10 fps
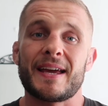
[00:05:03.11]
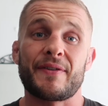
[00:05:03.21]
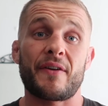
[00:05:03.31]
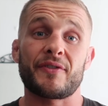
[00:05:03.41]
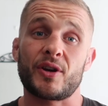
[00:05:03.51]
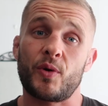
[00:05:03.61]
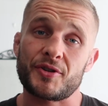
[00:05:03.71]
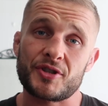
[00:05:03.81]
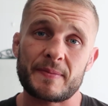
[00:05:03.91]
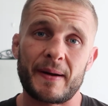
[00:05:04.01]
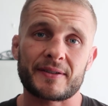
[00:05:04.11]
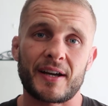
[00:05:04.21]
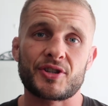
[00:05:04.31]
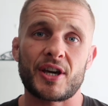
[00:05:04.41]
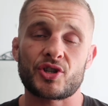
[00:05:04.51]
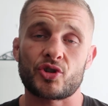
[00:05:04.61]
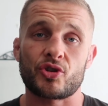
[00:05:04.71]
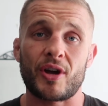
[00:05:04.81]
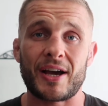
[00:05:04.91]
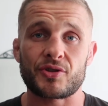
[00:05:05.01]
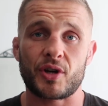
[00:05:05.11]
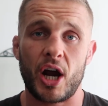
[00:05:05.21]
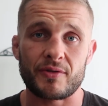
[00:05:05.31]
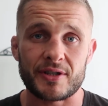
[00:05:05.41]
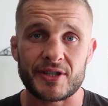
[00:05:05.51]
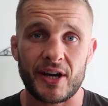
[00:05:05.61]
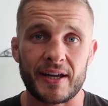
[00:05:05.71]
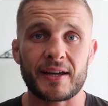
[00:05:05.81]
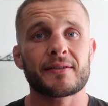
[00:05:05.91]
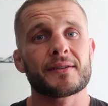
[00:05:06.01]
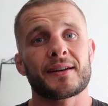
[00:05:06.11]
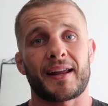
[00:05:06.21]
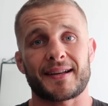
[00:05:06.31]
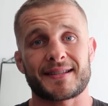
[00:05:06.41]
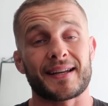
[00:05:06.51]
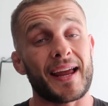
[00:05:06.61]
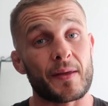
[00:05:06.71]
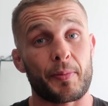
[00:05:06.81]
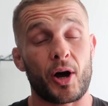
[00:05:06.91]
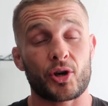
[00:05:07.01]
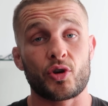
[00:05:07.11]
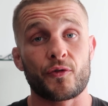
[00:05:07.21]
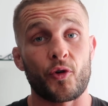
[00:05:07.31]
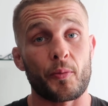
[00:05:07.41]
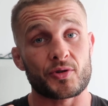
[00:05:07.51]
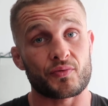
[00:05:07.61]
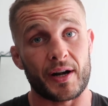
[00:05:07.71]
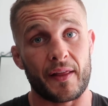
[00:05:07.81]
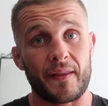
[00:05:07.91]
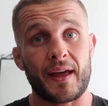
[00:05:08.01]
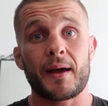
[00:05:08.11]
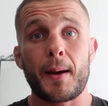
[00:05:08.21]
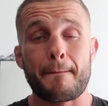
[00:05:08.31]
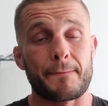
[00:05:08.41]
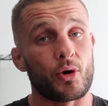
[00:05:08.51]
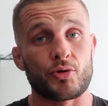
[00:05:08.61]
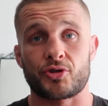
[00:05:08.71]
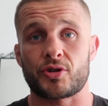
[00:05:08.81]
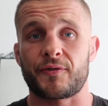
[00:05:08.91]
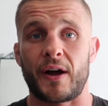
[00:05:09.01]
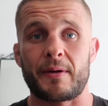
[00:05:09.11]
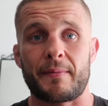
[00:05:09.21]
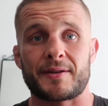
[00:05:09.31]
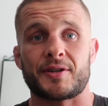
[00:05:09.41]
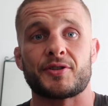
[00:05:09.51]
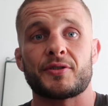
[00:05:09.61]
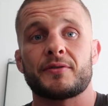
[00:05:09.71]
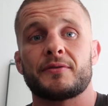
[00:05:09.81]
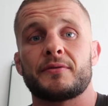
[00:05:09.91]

If you have any questions about digestion or your actual current diet, like I said, in the PAR-Q form, it's written in there, but also just find me a message.